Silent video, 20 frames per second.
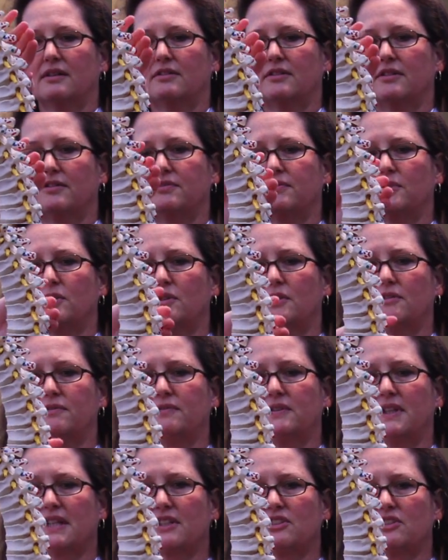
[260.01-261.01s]
a forward
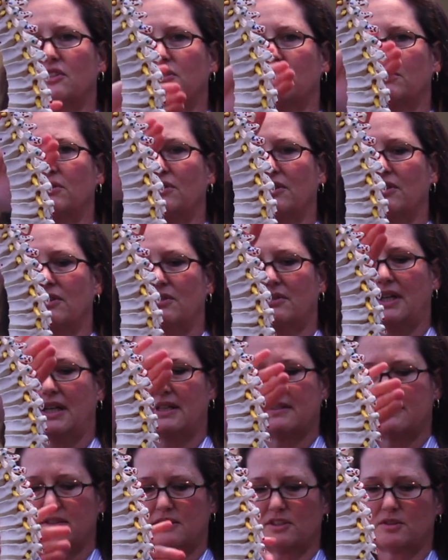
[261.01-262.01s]
flexion through the
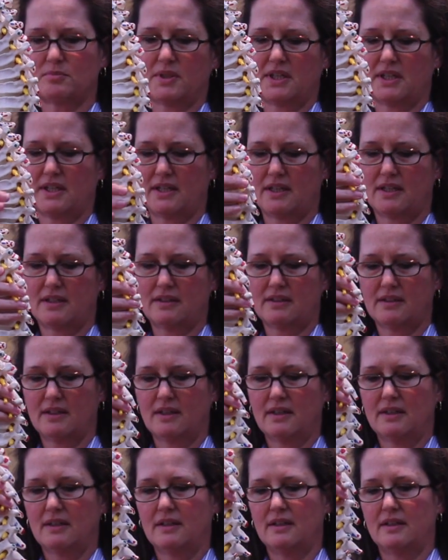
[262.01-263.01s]
thoracic spine,
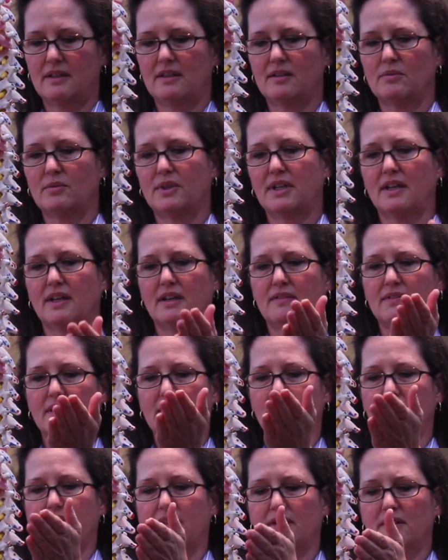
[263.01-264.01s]
and then we have a
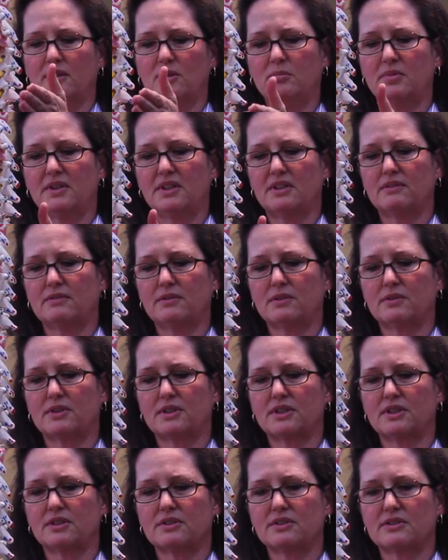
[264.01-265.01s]
little bit of
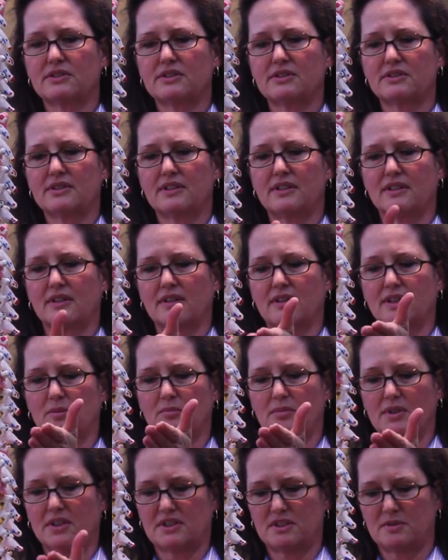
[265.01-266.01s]
lordosis in the
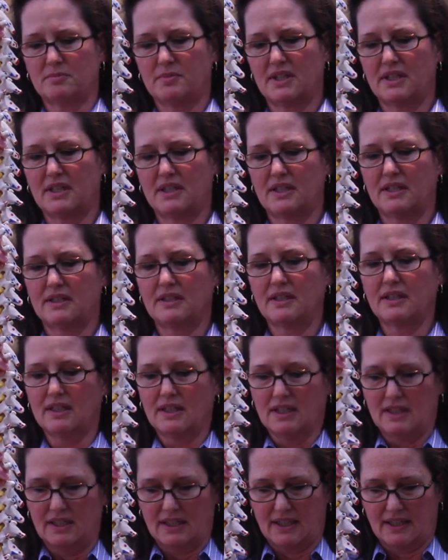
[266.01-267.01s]
lumbar spine,
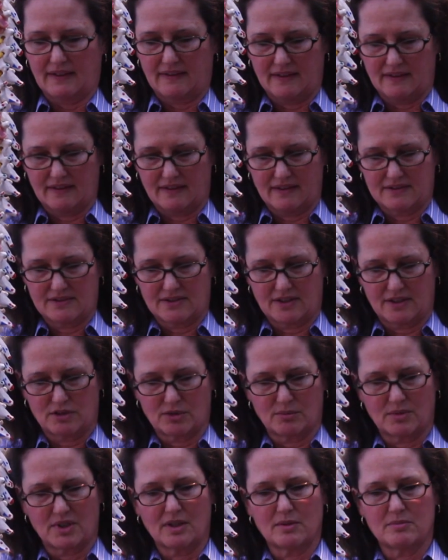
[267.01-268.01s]
and then the
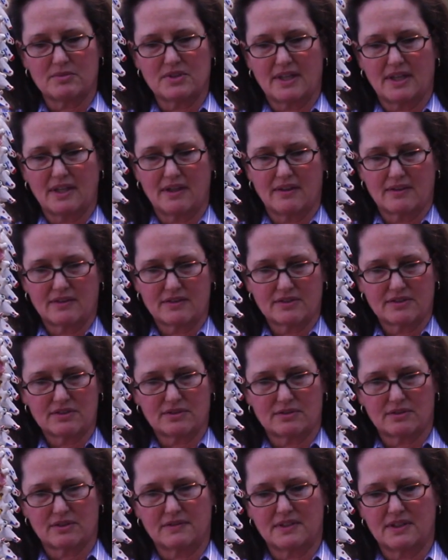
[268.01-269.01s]
sacrum comes out
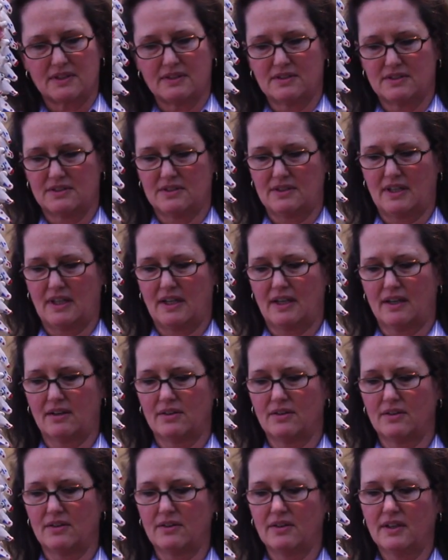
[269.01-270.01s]
sort of in this
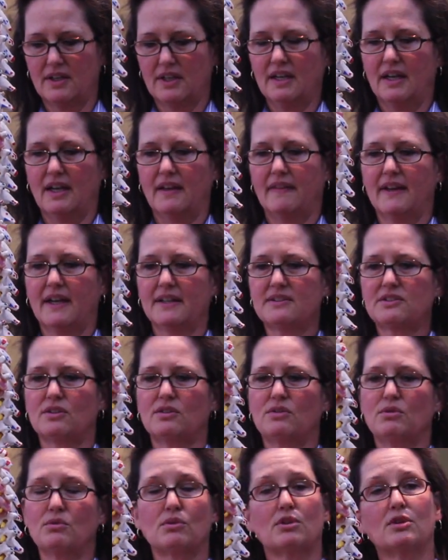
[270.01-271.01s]
angle. And that's a
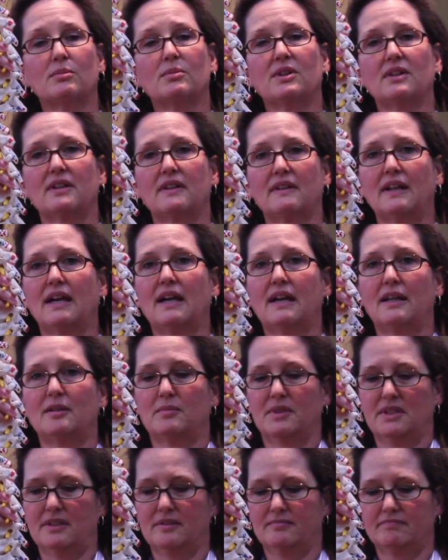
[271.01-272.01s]
normal
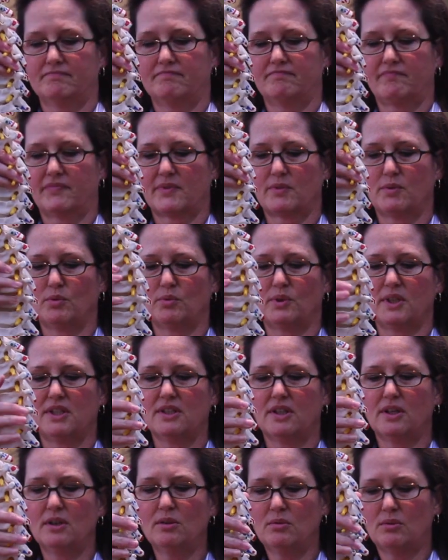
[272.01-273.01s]
alignment. What we
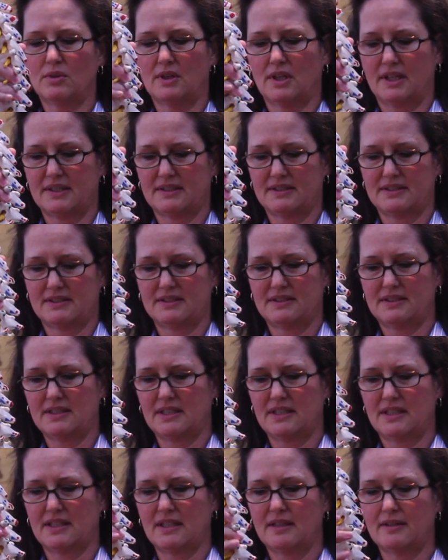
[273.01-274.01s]
don't want to
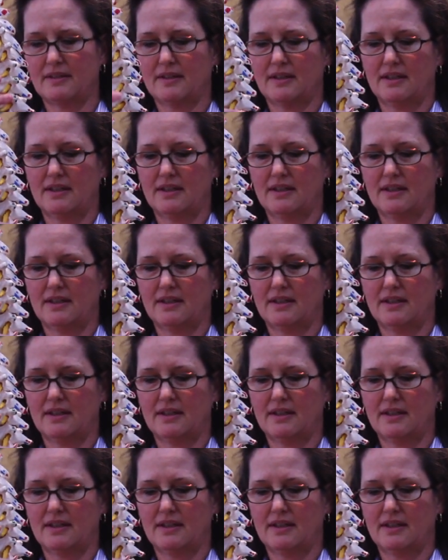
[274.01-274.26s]
see